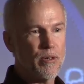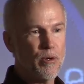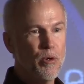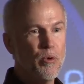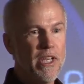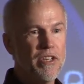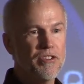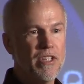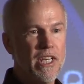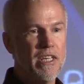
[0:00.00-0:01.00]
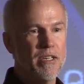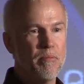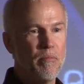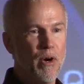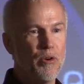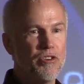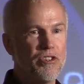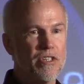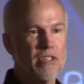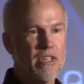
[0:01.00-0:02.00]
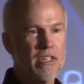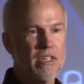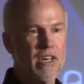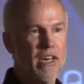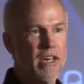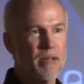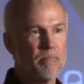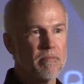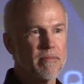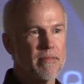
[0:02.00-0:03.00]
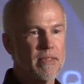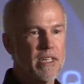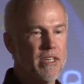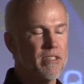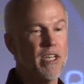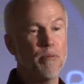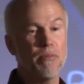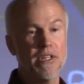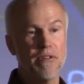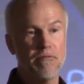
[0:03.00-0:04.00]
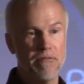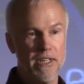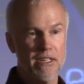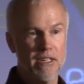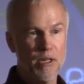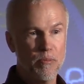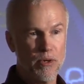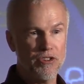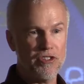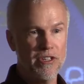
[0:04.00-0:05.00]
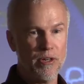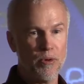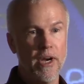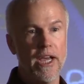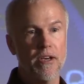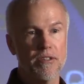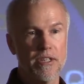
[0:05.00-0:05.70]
Who is the most uh, contemplative fit person around?